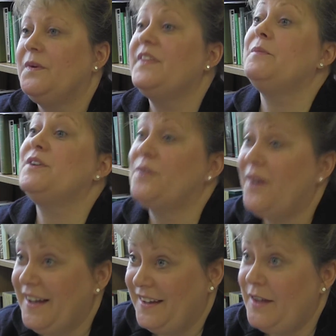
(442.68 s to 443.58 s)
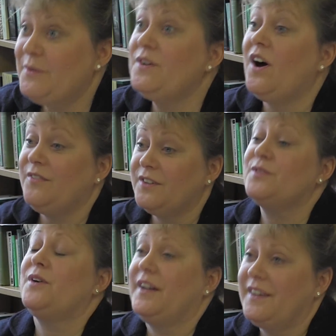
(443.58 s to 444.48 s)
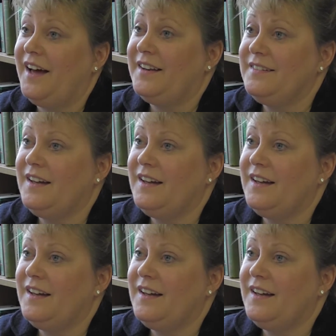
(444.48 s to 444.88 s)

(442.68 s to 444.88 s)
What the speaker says: Well, they would often try that.